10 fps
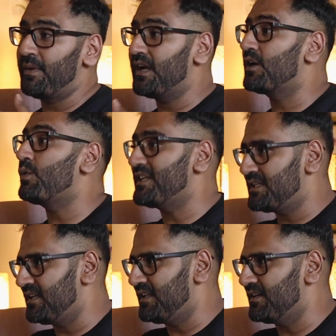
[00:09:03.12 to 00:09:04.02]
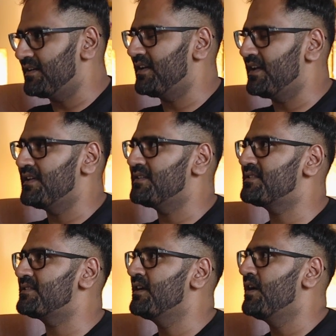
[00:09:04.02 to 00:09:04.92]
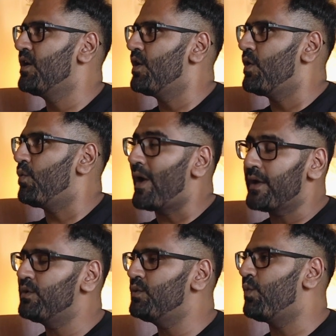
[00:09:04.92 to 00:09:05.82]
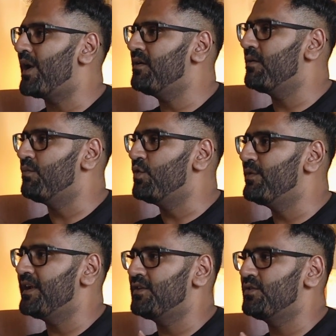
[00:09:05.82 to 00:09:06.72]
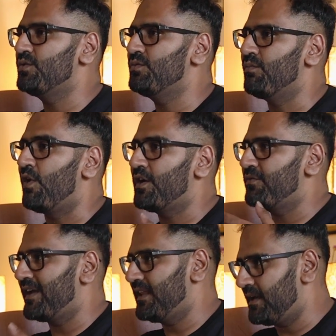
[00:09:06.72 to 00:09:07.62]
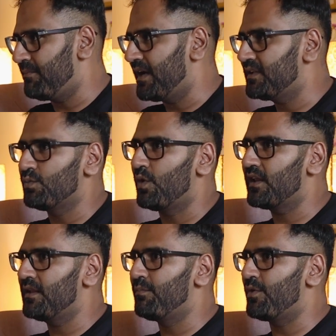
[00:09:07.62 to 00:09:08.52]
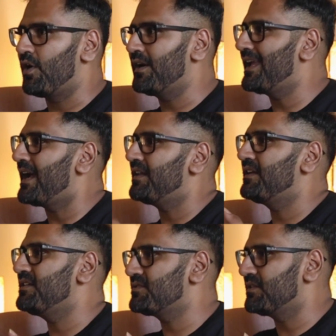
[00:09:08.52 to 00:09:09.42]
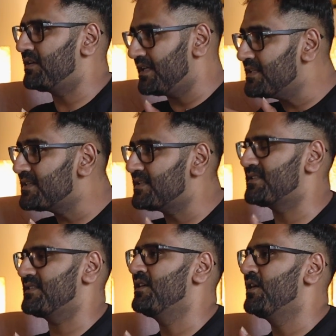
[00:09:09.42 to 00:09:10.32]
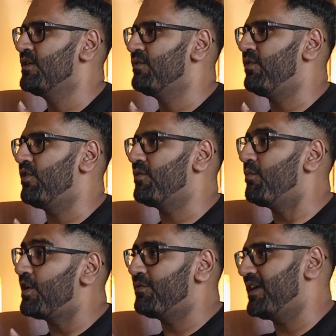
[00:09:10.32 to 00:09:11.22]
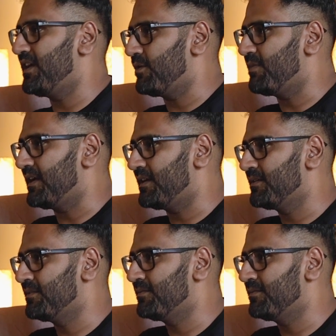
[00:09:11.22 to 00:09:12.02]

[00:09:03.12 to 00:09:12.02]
bigger question here is, why would one move into modifying their bikes? What are the broad categories or the reasons for modifying your bike?